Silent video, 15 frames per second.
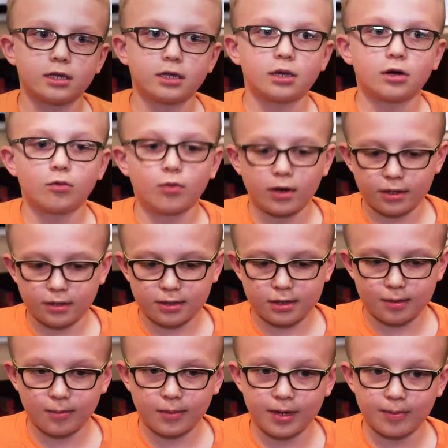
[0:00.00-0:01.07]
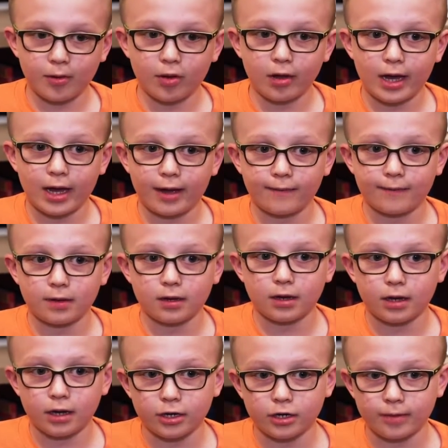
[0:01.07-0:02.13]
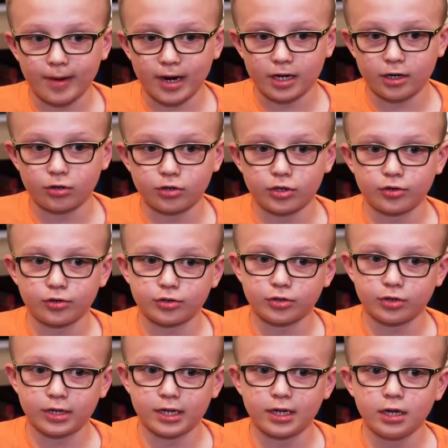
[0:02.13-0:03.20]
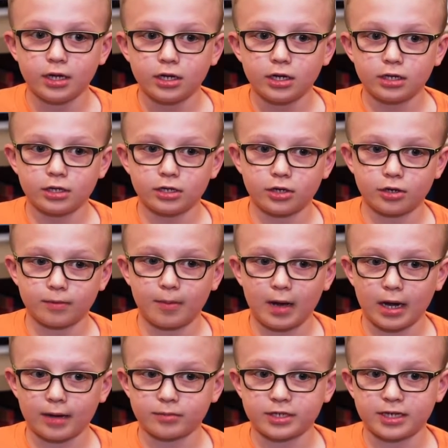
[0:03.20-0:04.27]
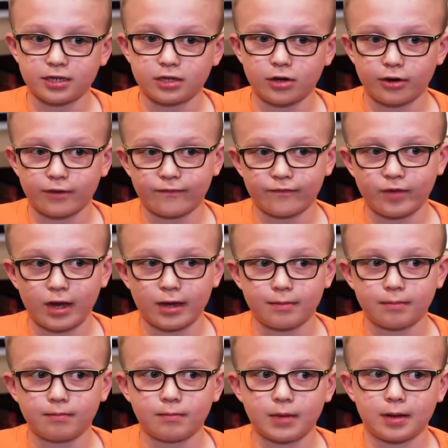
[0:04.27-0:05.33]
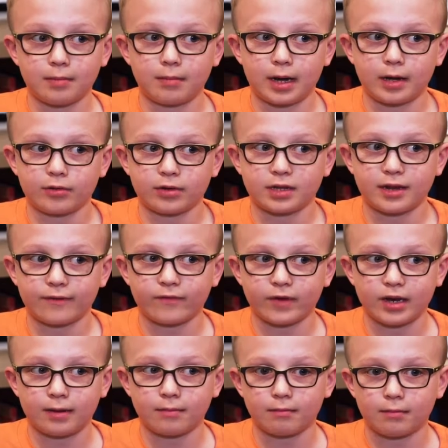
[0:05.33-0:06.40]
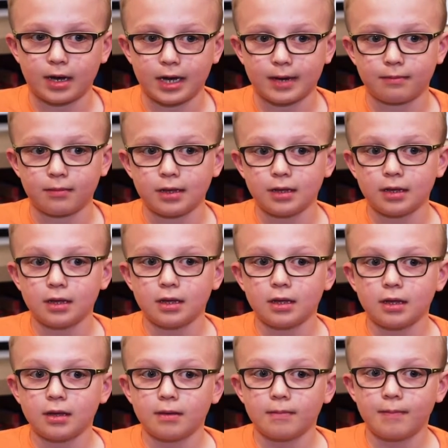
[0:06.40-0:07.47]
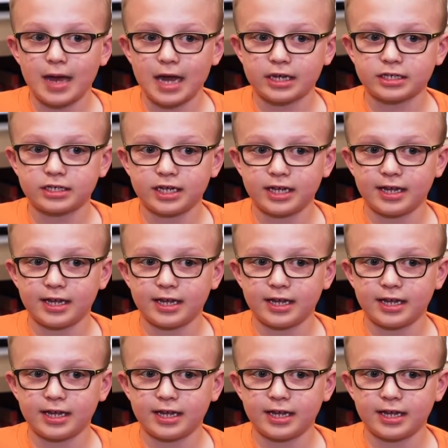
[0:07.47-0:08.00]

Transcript: You know, when some people have an underbite, your bottom teeth go in front, but mine was different. My front